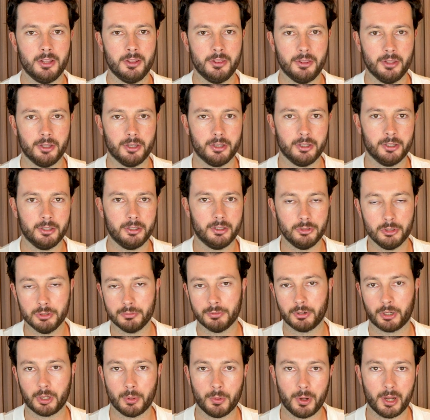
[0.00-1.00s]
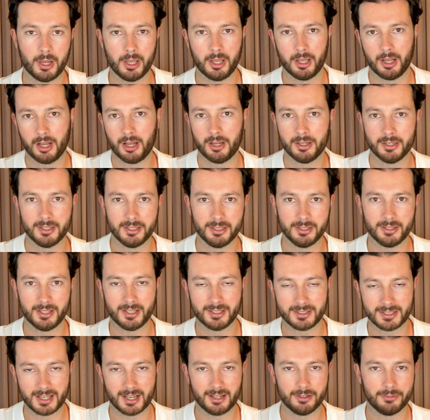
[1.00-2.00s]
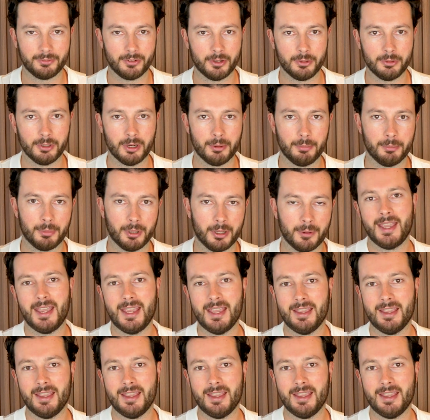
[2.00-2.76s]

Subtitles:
that you require, i.e. their telephone number.